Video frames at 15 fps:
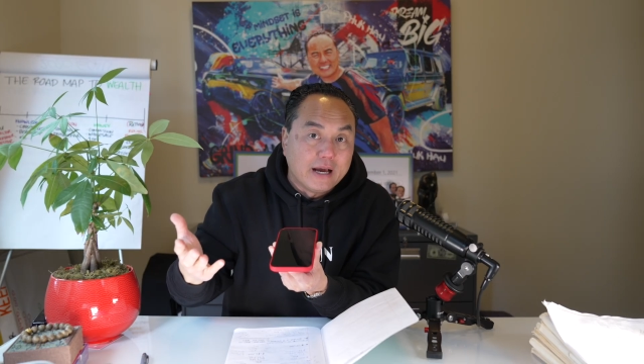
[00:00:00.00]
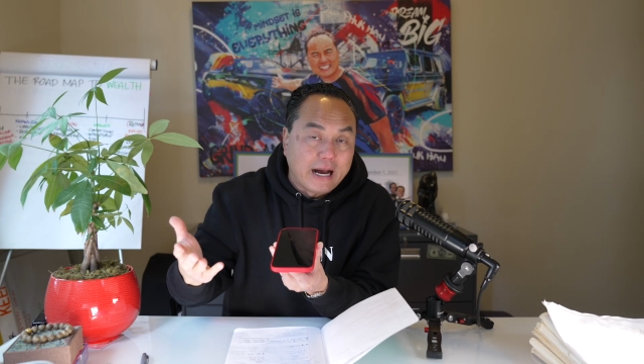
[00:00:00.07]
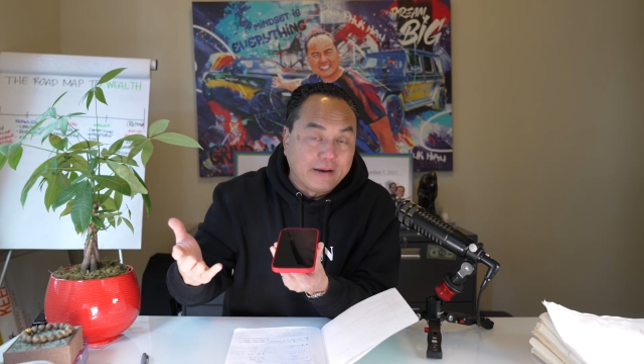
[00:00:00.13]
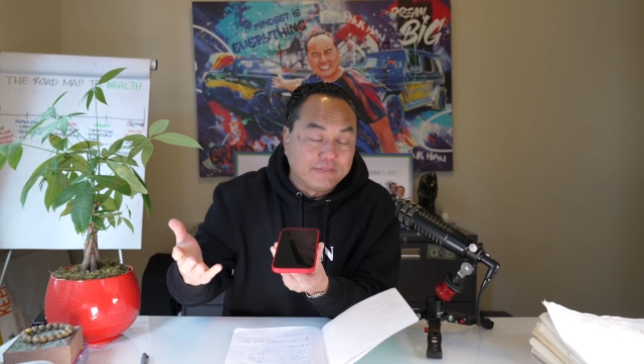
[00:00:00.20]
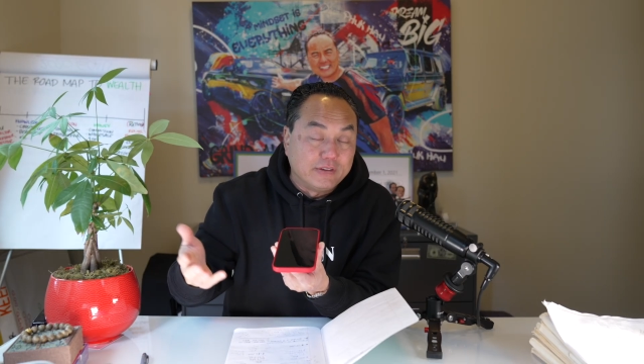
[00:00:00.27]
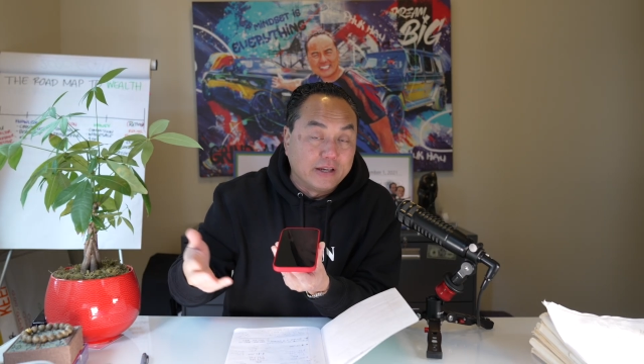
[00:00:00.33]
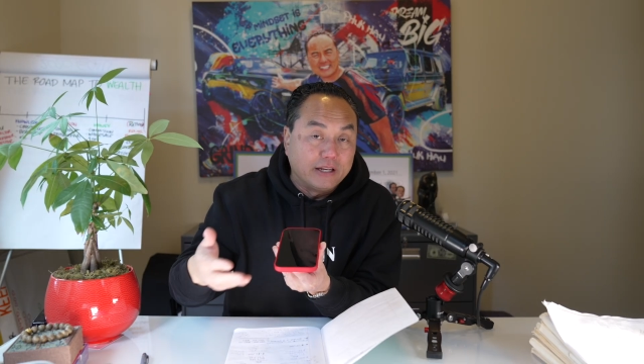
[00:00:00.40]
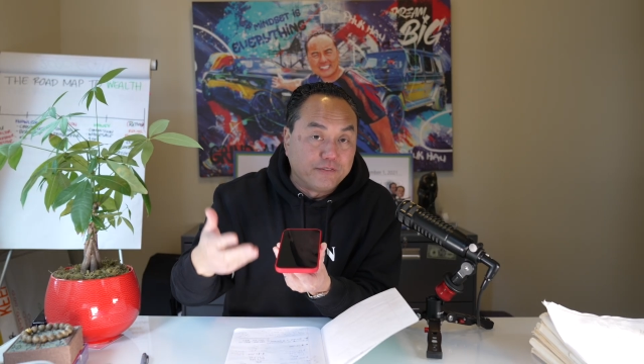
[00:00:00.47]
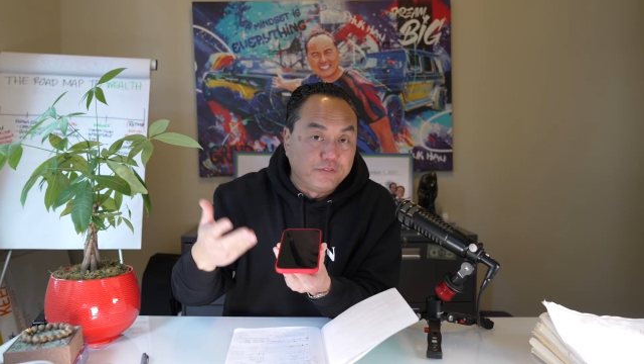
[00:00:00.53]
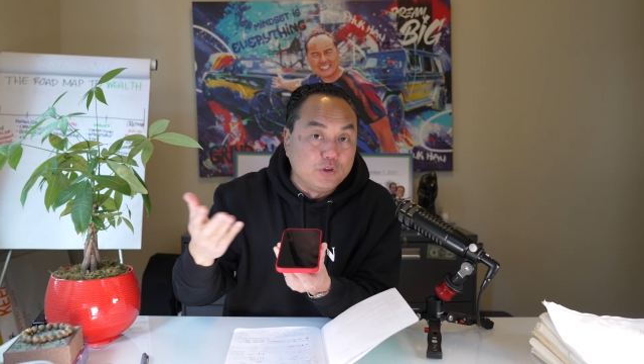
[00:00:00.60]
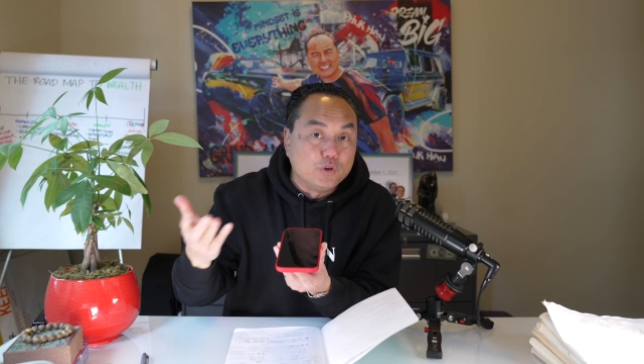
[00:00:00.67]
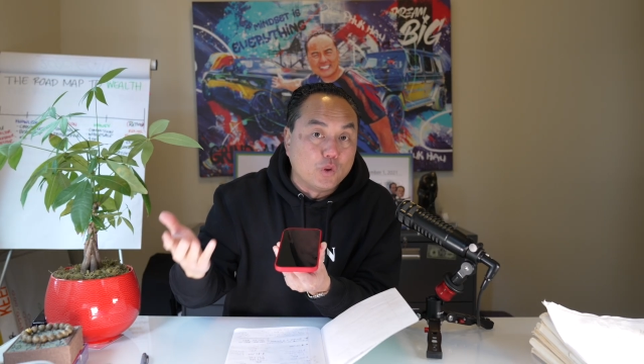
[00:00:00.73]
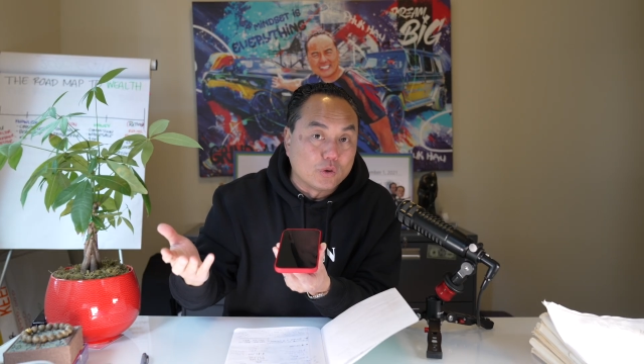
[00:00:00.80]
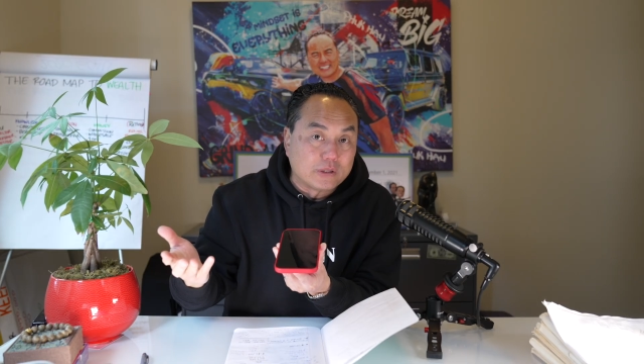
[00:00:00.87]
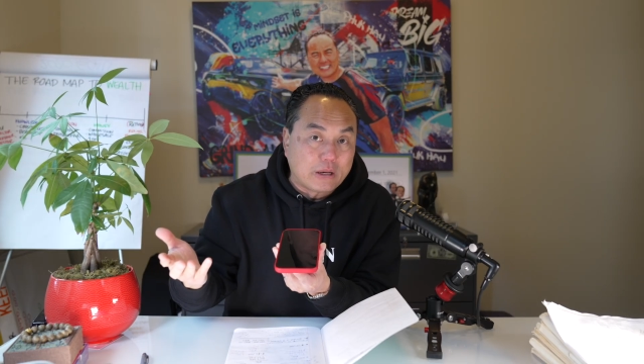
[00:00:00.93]
I've done a few
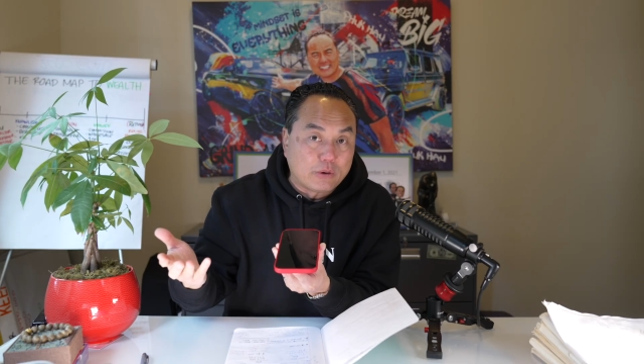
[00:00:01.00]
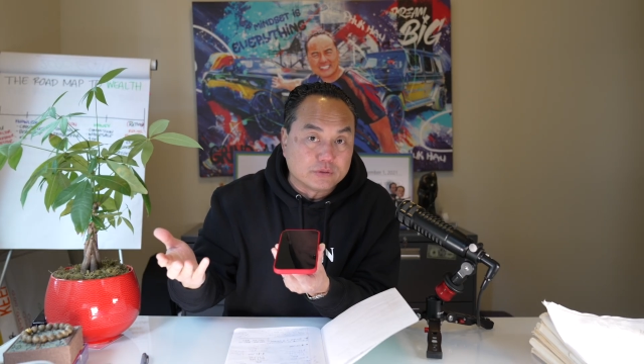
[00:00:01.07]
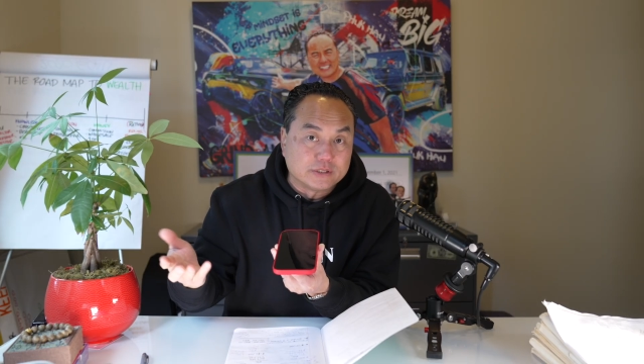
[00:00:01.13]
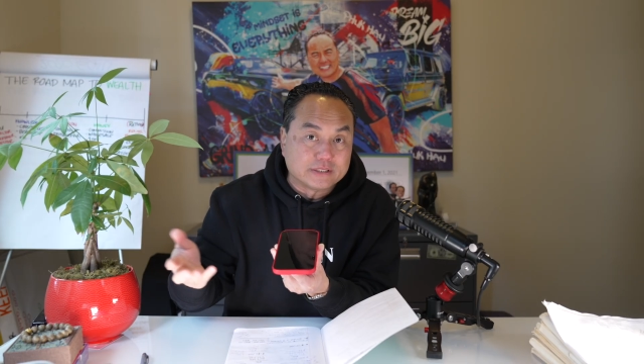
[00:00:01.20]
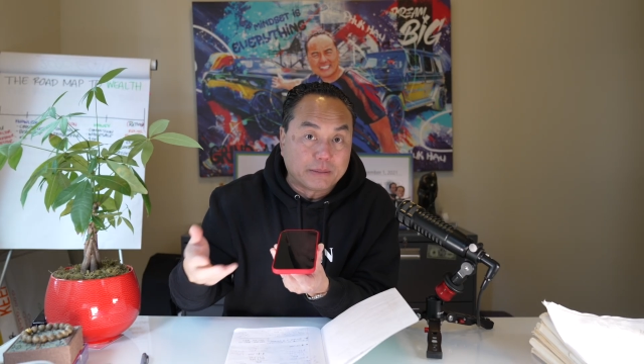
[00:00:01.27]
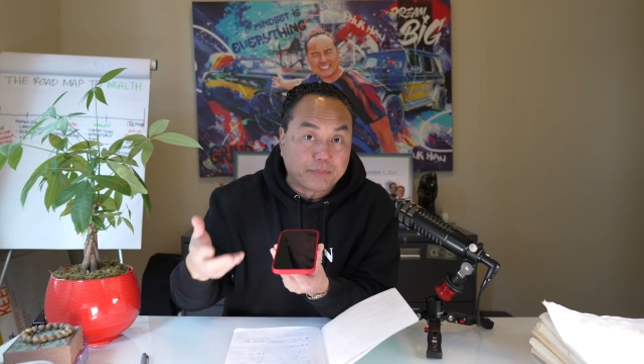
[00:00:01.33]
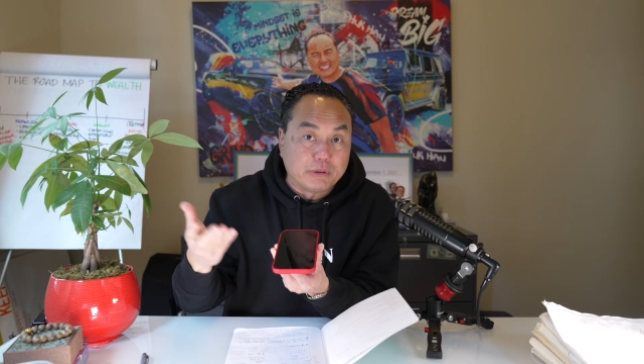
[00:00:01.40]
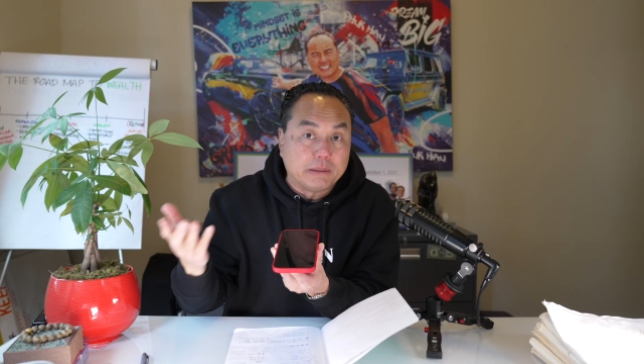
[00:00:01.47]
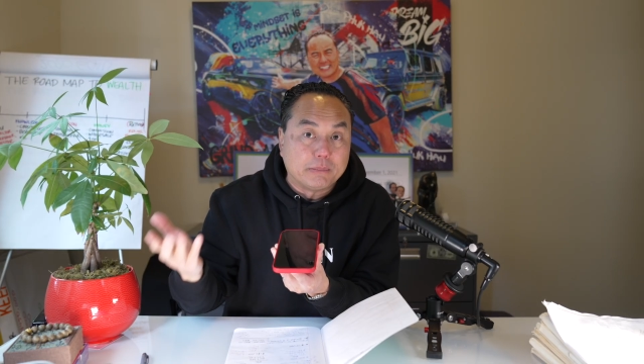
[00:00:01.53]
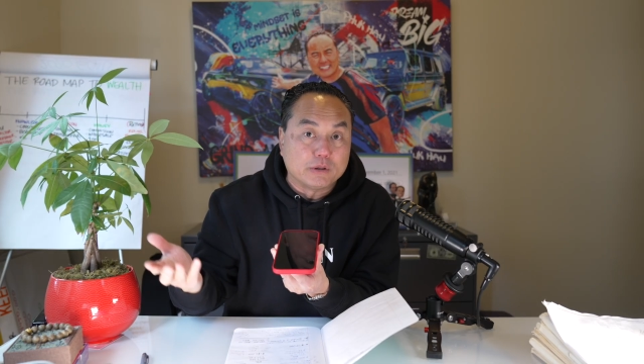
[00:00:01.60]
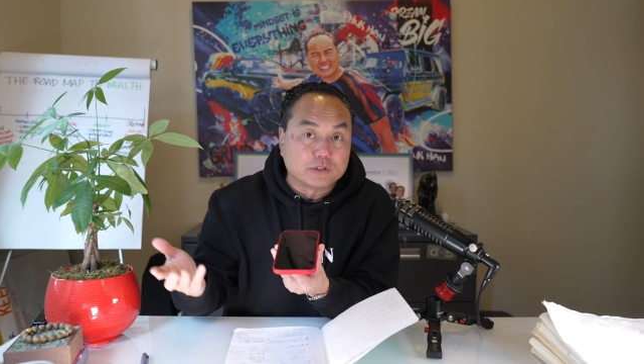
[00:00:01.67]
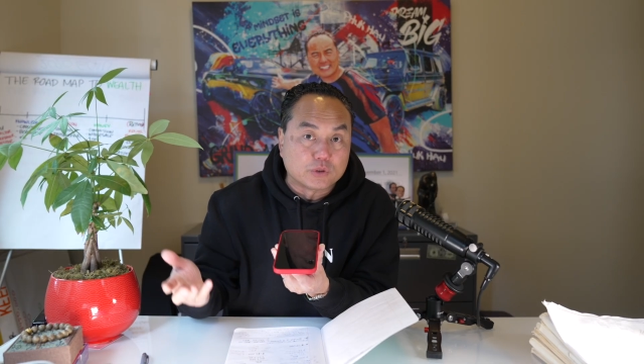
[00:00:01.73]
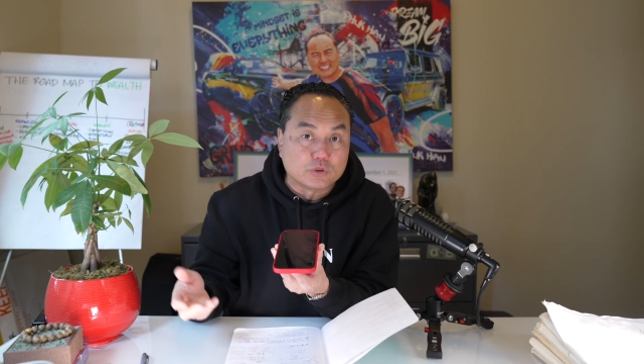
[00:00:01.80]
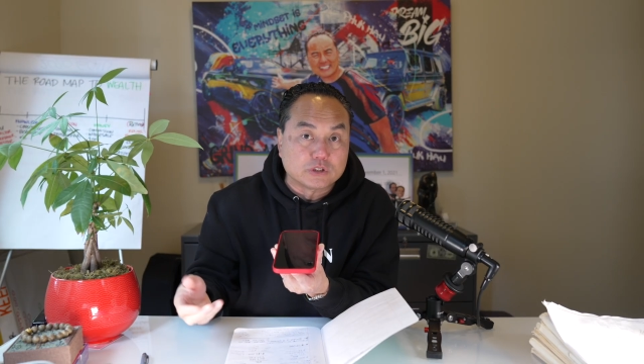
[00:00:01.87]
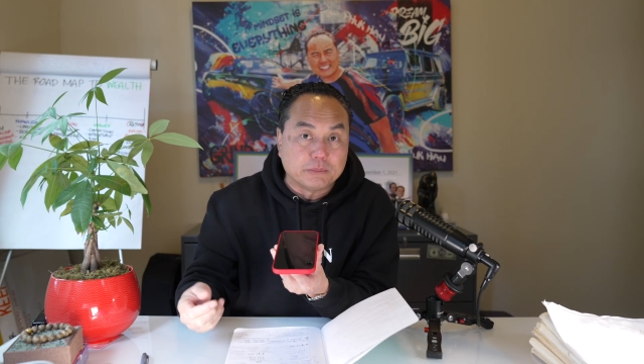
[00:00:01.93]
of those houses. I put them on
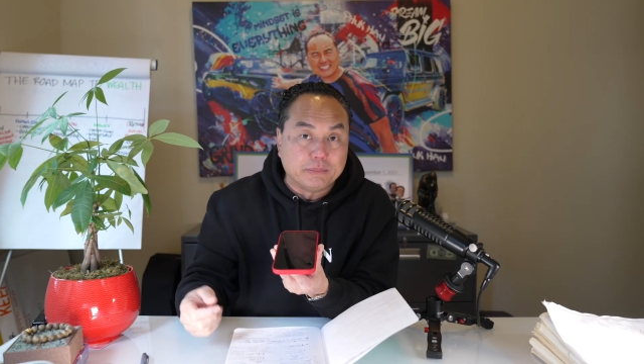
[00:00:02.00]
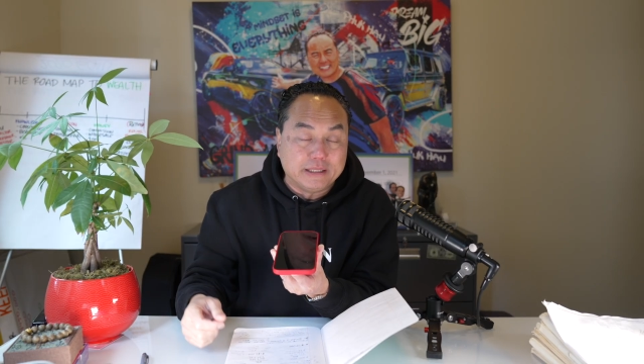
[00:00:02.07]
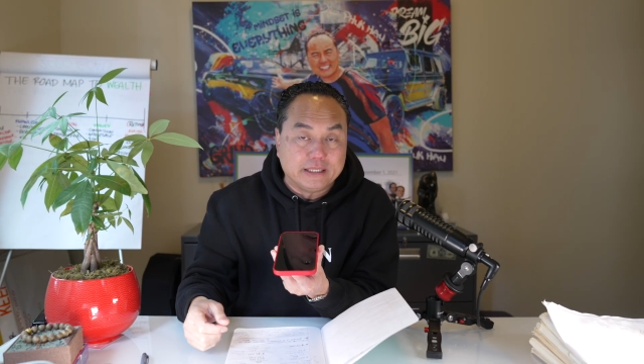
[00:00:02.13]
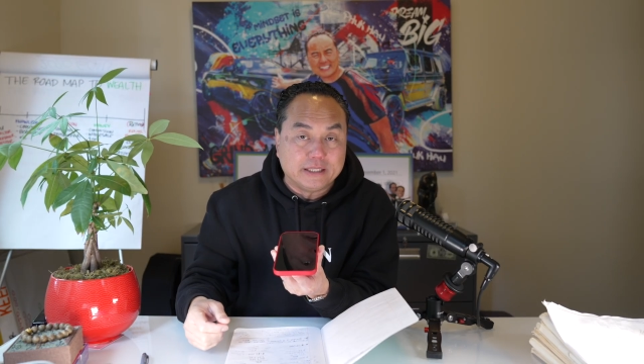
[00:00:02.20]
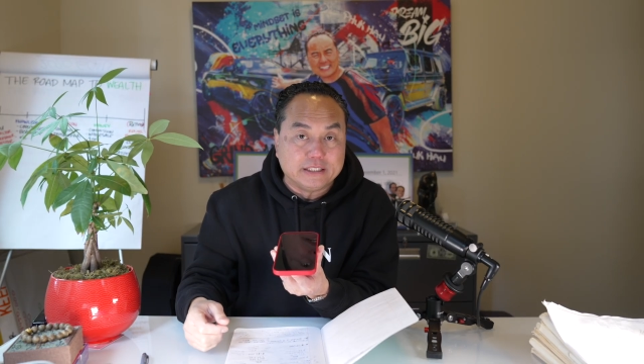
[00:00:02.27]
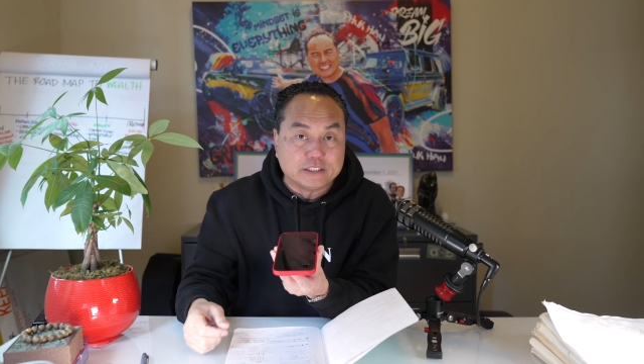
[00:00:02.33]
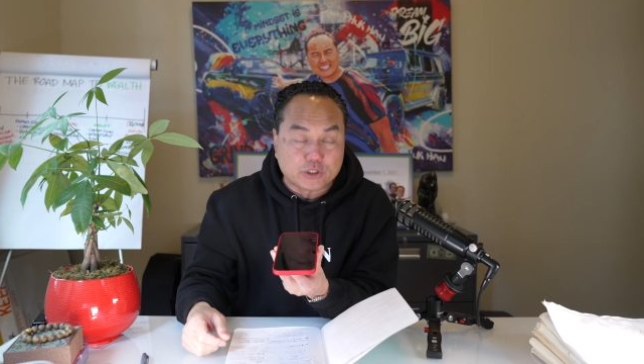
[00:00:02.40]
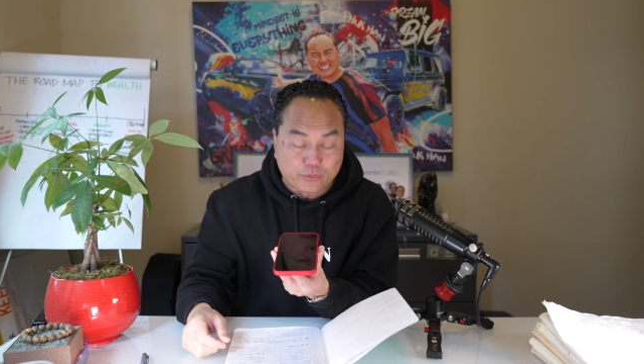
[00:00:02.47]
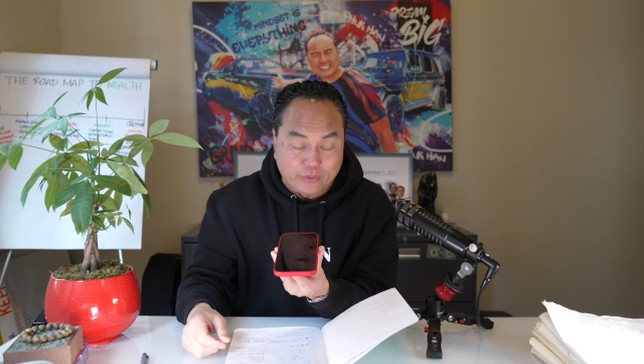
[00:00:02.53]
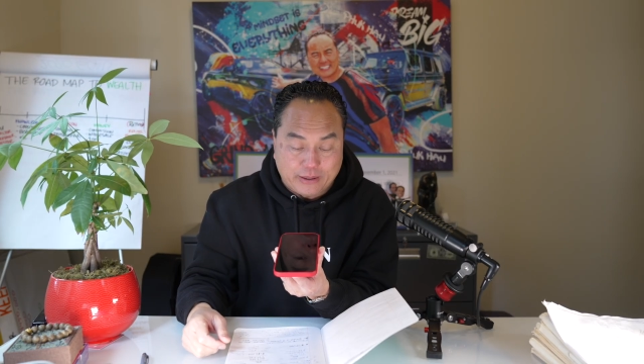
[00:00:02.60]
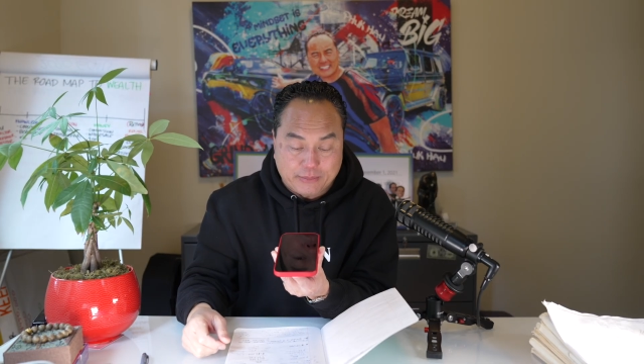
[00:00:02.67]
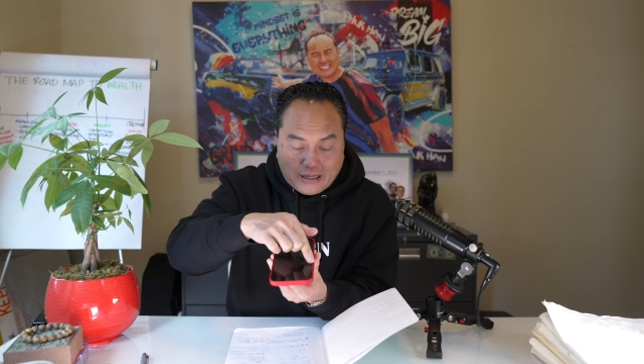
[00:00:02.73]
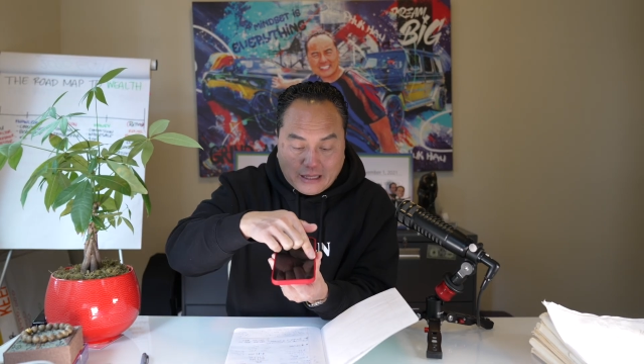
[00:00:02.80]
social media, Instagram.